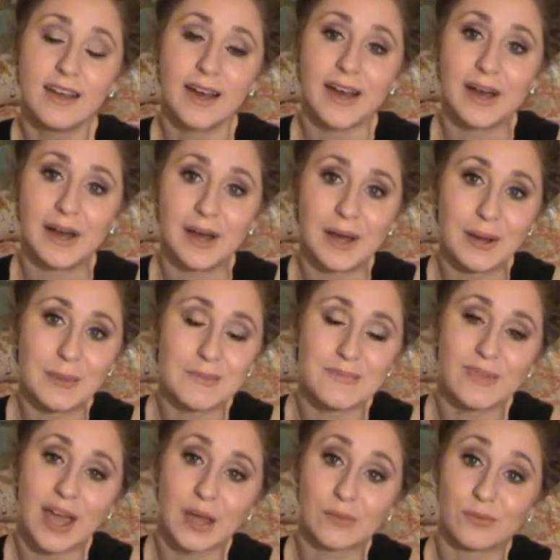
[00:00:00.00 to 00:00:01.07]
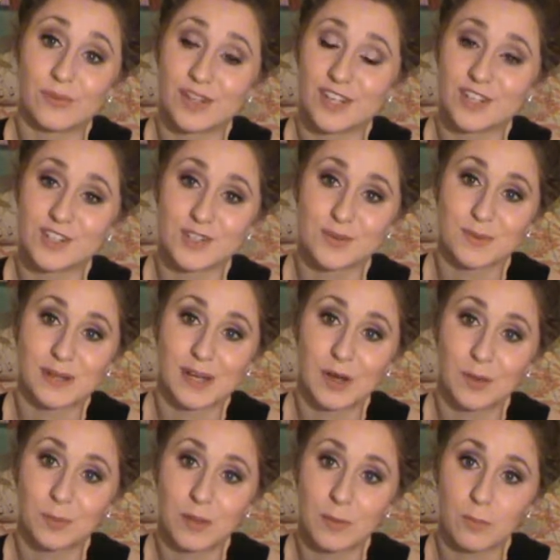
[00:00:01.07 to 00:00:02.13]
I really just want to
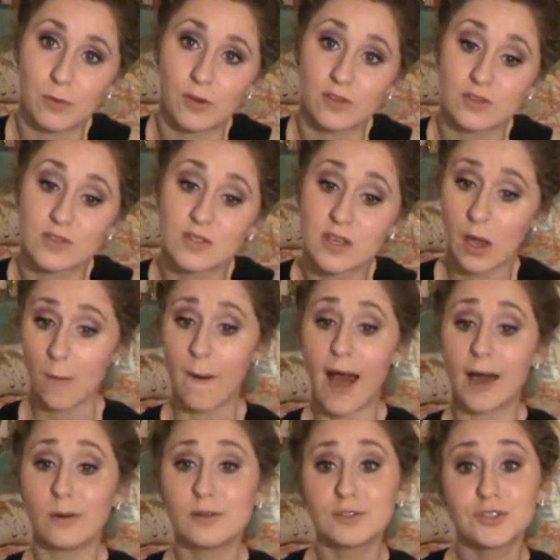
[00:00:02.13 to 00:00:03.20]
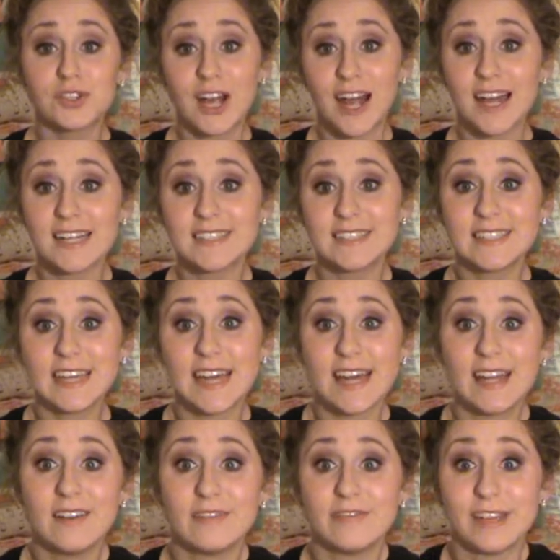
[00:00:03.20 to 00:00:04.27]
help people. So I will try to
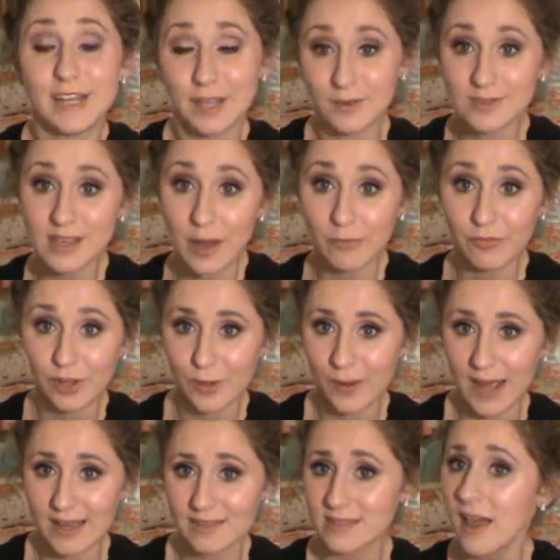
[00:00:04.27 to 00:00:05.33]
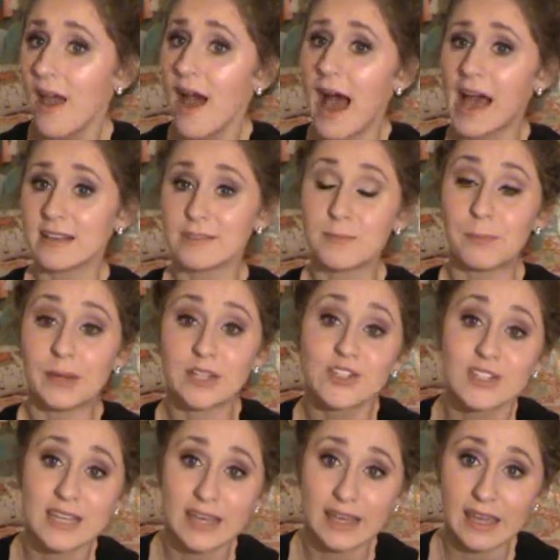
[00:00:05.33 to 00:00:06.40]
get videos up for you guys as much
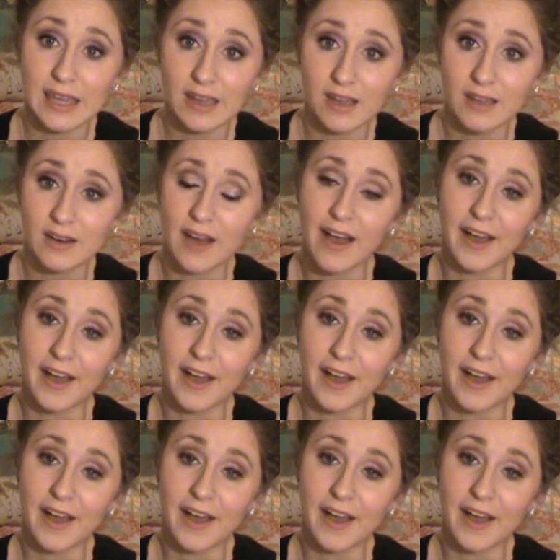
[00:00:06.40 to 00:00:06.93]
as I can